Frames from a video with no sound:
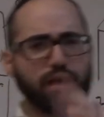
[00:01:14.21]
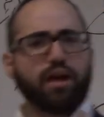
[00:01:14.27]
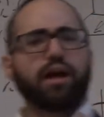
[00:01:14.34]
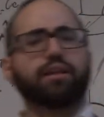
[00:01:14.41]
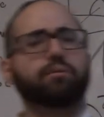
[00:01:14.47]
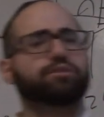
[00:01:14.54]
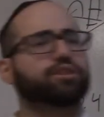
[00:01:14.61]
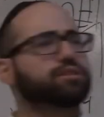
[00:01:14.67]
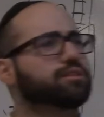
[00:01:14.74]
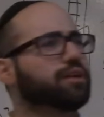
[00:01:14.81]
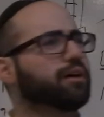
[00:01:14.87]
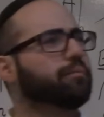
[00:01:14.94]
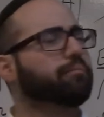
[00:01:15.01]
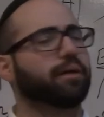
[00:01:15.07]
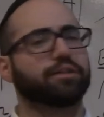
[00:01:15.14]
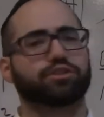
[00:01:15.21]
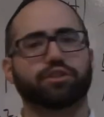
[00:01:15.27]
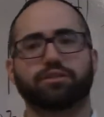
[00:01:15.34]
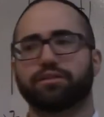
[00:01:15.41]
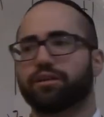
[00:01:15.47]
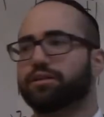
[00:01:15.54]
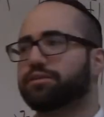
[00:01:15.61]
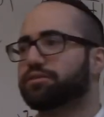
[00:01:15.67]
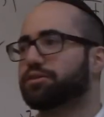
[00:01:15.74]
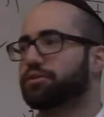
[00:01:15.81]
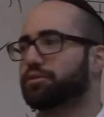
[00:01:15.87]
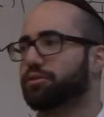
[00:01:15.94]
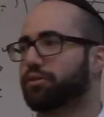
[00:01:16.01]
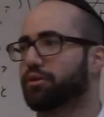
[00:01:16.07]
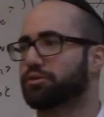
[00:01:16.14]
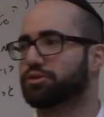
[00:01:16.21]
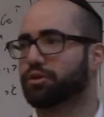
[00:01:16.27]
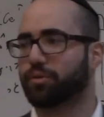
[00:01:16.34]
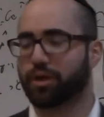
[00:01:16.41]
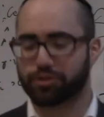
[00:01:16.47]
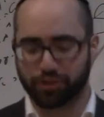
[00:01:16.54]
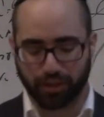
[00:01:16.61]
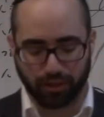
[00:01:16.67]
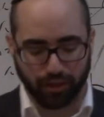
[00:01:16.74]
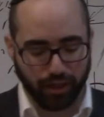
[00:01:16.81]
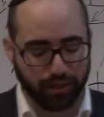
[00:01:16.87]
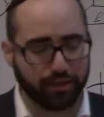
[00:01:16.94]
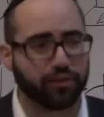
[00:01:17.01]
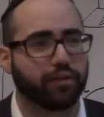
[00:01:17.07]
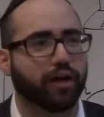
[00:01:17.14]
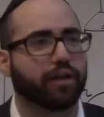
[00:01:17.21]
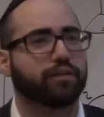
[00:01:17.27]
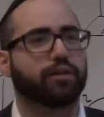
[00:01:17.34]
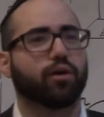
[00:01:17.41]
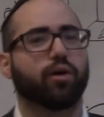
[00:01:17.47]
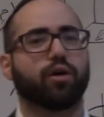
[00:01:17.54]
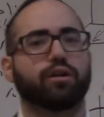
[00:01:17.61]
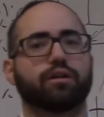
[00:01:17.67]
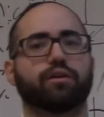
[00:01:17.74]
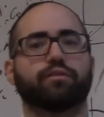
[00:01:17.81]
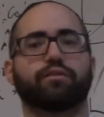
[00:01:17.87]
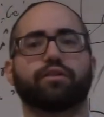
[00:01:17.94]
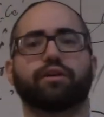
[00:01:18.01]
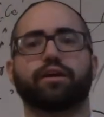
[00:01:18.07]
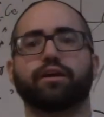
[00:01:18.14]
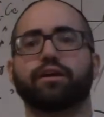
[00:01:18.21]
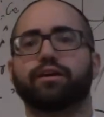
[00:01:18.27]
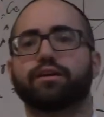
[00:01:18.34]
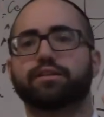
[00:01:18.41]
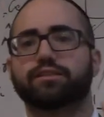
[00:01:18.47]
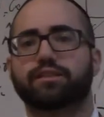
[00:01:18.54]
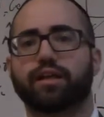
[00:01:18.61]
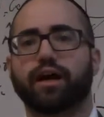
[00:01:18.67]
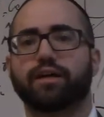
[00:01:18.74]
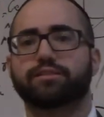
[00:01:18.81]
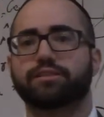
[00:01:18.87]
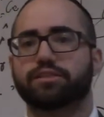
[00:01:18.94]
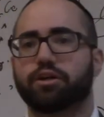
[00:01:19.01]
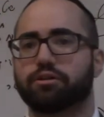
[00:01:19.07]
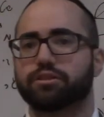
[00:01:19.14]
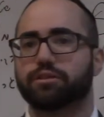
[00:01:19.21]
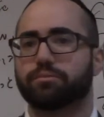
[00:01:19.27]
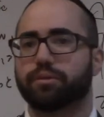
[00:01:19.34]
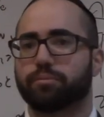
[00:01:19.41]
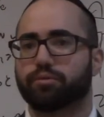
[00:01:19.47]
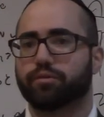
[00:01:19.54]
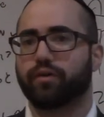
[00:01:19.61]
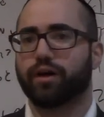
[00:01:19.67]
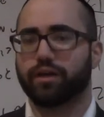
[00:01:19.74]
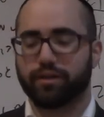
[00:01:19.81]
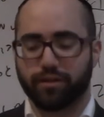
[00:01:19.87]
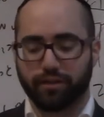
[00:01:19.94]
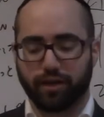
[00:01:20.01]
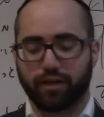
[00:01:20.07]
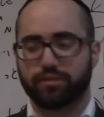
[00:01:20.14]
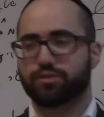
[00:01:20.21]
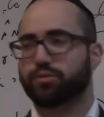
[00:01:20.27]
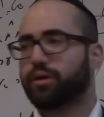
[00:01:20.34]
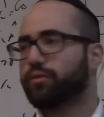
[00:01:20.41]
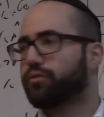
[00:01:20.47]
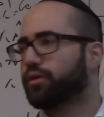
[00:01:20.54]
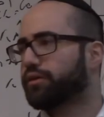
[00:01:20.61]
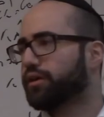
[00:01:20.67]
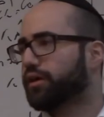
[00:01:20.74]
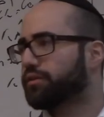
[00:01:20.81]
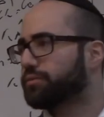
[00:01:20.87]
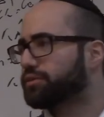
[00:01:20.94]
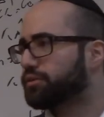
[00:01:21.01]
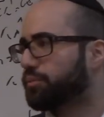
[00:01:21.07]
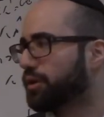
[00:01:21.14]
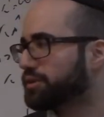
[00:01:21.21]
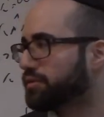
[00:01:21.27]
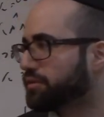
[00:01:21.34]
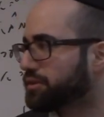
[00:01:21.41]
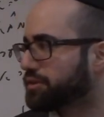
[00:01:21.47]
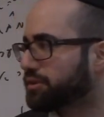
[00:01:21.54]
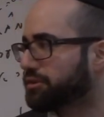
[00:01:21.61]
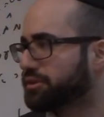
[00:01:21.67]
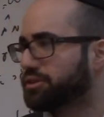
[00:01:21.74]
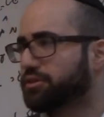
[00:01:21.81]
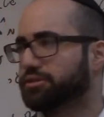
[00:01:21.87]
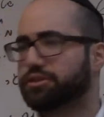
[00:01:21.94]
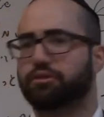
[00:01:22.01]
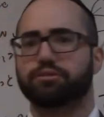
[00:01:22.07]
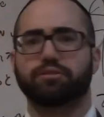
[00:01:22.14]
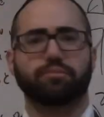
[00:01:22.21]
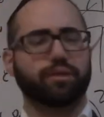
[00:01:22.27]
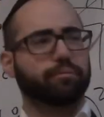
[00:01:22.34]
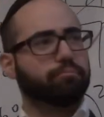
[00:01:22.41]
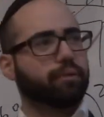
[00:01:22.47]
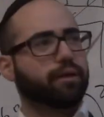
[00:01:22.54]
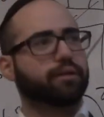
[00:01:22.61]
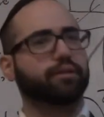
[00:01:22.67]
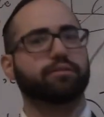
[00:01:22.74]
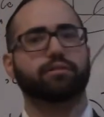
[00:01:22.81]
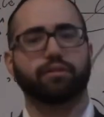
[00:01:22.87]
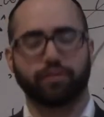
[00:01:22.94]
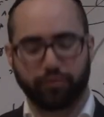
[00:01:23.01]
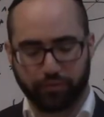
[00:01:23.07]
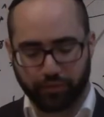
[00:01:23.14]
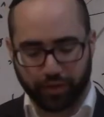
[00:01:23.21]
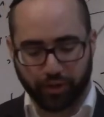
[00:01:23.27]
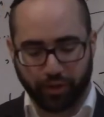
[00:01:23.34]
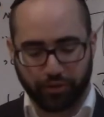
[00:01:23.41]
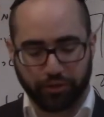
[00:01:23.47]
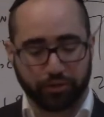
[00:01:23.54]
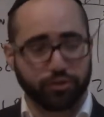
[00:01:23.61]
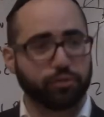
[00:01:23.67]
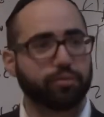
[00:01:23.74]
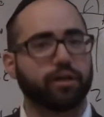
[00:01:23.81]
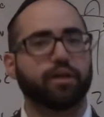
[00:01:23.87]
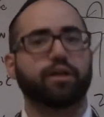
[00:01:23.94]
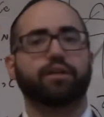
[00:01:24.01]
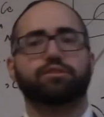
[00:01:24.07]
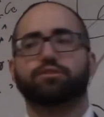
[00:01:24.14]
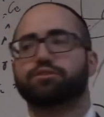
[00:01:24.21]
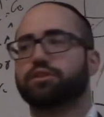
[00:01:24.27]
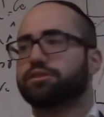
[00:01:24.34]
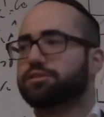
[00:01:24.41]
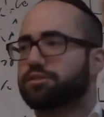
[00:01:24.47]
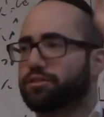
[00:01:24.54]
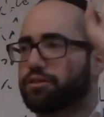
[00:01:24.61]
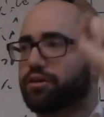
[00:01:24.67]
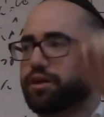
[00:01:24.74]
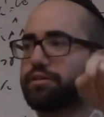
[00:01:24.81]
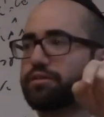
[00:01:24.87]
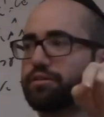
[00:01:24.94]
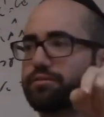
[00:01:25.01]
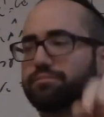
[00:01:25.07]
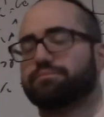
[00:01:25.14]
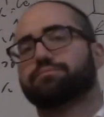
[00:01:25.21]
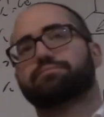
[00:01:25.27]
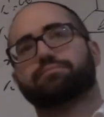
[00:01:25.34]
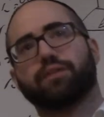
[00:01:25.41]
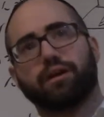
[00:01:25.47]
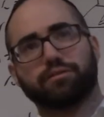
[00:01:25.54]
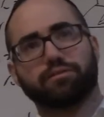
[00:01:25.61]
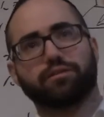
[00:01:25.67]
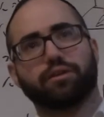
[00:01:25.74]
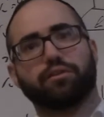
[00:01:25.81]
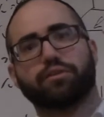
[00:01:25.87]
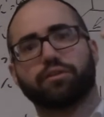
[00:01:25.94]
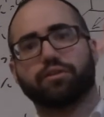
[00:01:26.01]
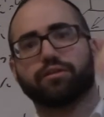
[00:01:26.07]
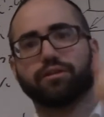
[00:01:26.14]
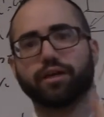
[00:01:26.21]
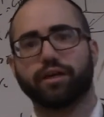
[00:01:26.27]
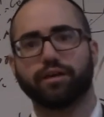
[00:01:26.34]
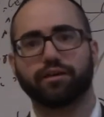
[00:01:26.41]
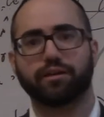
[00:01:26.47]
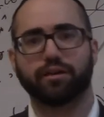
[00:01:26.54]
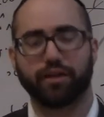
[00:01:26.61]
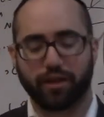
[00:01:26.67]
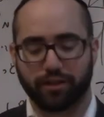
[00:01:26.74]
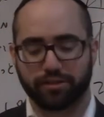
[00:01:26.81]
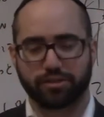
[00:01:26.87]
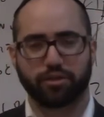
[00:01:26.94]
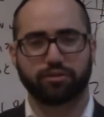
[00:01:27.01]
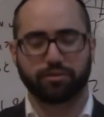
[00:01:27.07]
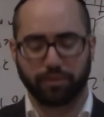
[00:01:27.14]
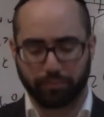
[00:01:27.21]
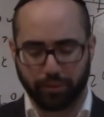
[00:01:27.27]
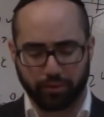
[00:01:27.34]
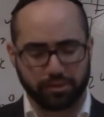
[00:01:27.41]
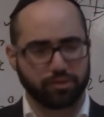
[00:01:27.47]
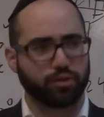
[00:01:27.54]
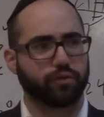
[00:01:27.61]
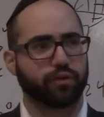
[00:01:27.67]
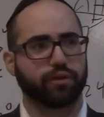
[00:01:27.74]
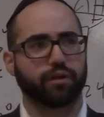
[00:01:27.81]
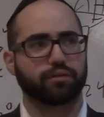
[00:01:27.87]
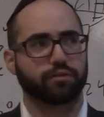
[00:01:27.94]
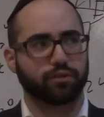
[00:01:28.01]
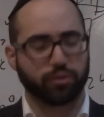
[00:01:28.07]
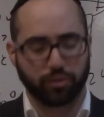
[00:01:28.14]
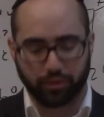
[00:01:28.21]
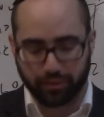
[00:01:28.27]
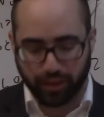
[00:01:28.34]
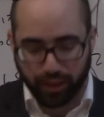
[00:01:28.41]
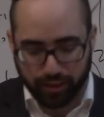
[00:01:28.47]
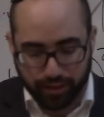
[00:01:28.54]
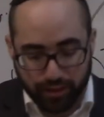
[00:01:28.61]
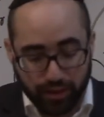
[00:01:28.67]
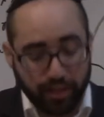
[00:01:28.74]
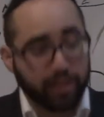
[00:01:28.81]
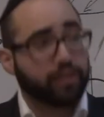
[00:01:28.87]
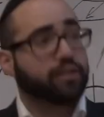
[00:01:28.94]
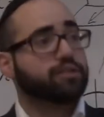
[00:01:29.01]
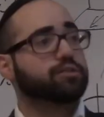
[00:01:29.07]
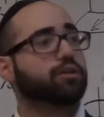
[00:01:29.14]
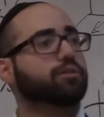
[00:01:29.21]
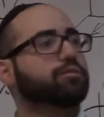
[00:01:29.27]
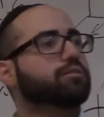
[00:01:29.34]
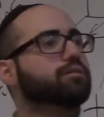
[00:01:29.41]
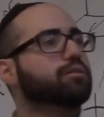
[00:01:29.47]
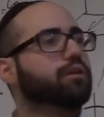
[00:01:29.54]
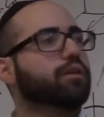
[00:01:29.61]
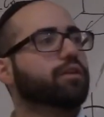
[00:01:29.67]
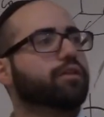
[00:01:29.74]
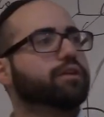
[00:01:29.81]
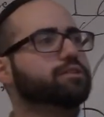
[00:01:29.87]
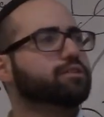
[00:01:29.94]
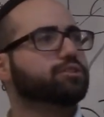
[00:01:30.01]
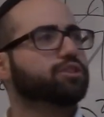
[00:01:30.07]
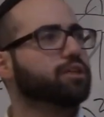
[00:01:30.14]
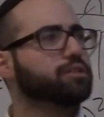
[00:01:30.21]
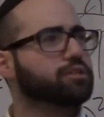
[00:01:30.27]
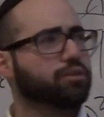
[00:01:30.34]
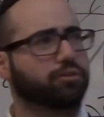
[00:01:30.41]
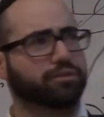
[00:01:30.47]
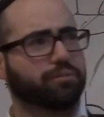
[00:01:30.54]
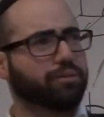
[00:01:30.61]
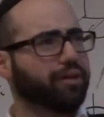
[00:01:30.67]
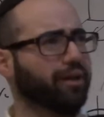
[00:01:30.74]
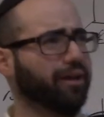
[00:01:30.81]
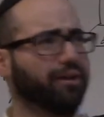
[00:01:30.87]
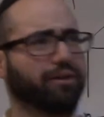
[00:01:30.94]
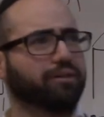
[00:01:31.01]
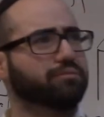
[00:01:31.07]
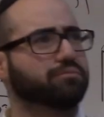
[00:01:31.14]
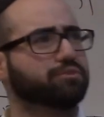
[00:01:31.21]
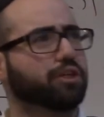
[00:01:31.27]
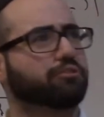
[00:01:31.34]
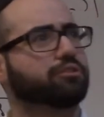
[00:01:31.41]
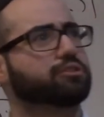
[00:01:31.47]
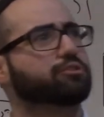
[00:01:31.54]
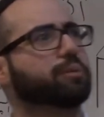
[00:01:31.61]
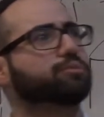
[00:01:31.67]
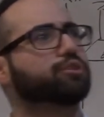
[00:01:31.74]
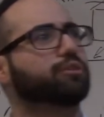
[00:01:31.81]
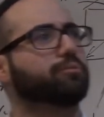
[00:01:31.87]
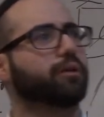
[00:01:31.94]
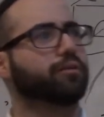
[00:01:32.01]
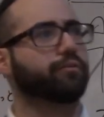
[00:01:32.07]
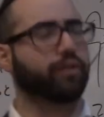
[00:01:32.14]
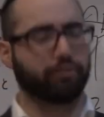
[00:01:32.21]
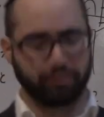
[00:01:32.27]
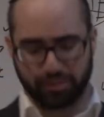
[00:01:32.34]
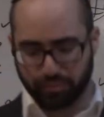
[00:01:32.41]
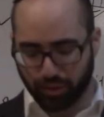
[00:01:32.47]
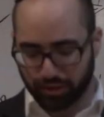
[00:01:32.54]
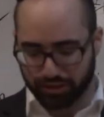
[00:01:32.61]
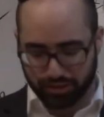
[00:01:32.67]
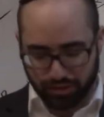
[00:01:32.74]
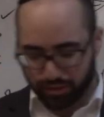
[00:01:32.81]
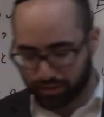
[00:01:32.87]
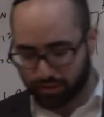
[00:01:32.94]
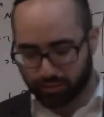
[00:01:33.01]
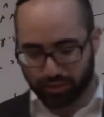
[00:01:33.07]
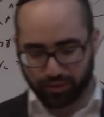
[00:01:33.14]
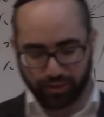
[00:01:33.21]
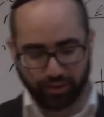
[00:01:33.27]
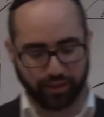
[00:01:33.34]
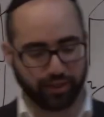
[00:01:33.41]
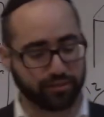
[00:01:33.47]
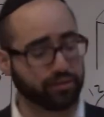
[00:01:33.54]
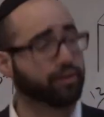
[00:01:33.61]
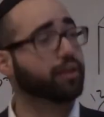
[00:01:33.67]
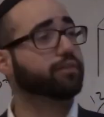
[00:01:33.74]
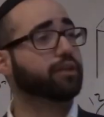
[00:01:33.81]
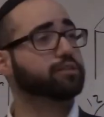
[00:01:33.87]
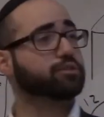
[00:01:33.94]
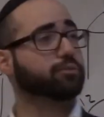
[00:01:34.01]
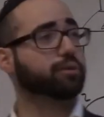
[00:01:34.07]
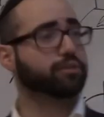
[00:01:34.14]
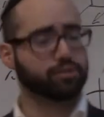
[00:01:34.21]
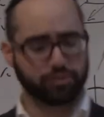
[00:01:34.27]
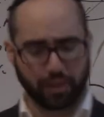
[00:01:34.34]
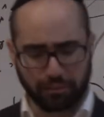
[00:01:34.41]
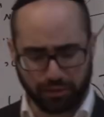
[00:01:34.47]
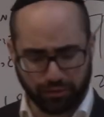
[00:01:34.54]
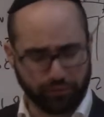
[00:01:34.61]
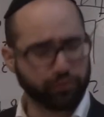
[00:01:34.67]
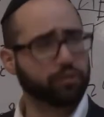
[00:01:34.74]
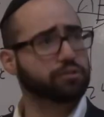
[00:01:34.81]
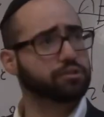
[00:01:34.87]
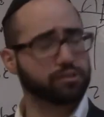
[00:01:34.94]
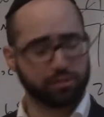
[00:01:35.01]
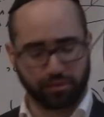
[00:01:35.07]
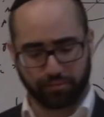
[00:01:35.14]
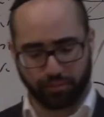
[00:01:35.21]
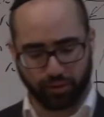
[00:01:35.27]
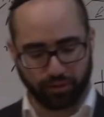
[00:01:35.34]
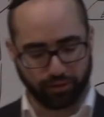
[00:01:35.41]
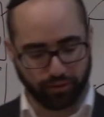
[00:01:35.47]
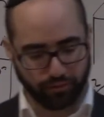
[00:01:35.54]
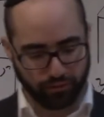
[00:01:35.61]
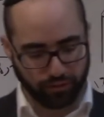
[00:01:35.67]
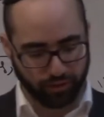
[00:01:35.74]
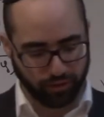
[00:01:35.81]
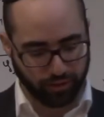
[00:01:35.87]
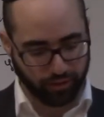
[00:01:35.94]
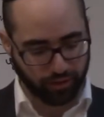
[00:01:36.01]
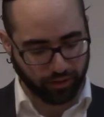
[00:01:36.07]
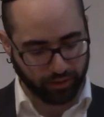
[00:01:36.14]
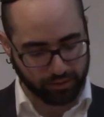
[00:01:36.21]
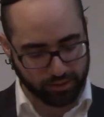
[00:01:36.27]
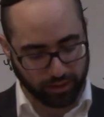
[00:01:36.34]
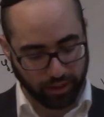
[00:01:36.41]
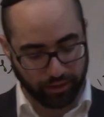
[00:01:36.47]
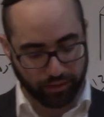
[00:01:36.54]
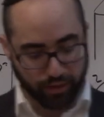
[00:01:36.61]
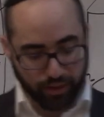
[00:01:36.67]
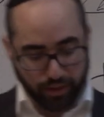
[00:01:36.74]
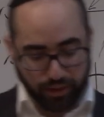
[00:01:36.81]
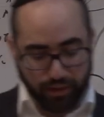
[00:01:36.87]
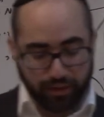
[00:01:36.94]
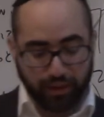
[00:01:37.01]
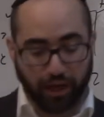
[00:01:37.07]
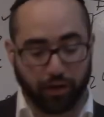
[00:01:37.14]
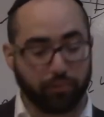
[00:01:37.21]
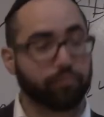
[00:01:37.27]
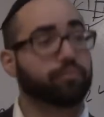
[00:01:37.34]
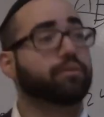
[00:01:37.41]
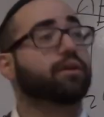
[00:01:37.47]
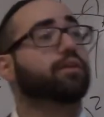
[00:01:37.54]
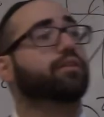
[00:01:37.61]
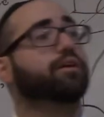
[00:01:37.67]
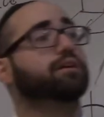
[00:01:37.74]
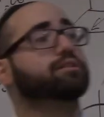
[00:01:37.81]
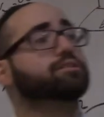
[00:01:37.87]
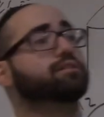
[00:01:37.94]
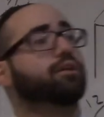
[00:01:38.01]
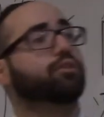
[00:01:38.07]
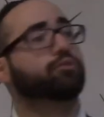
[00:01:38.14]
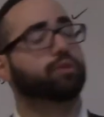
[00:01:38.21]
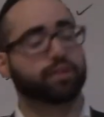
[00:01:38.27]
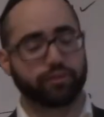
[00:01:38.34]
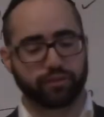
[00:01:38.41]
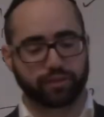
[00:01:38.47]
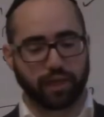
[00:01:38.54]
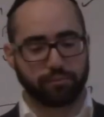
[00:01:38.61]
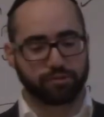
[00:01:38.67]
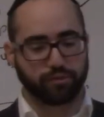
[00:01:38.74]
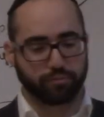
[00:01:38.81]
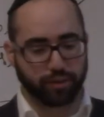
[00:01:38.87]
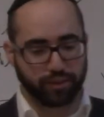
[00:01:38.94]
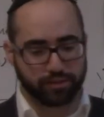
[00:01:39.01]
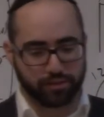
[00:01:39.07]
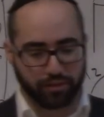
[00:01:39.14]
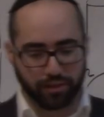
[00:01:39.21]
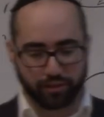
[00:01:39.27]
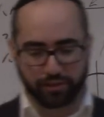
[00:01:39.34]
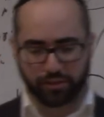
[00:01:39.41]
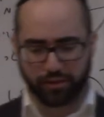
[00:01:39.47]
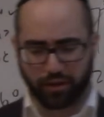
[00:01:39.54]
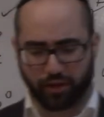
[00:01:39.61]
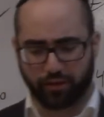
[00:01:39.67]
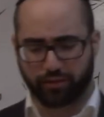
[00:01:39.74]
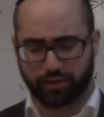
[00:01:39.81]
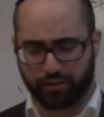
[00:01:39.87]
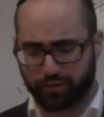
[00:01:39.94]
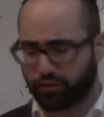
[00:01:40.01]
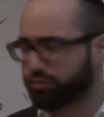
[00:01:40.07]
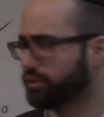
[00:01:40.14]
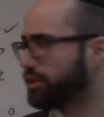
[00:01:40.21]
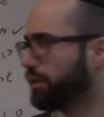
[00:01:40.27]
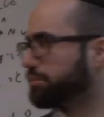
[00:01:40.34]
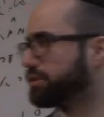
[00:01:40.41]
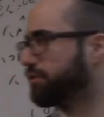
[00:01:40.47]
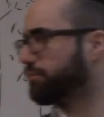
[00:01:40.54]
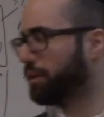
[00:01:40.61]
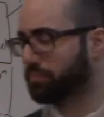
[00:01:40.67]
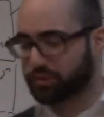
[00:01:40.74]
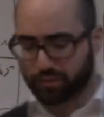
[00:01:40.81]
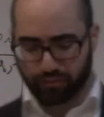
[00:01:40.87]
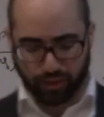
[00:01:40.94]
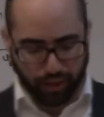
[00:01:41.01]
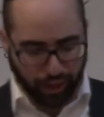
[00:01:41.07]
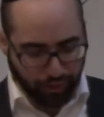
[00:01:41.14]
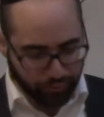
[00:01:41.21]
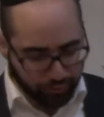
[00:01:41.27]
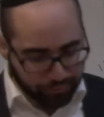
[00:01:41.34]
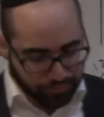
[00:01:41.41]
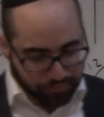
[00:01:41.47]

And let me just uh, mention to those who are watching online that all of the slides is going to be provided as well for the other two parts of the series. So it's going to be embedded into the video on YouTube. So just look at the underneath the link and it's going to be posted over there under Google Doc. So this is just going to be a general description about the various parts. We don't need to get into that. That's already described in the first part of the uh, slide. Now, there's three different types of bees. There's uh, three types of members of the hive.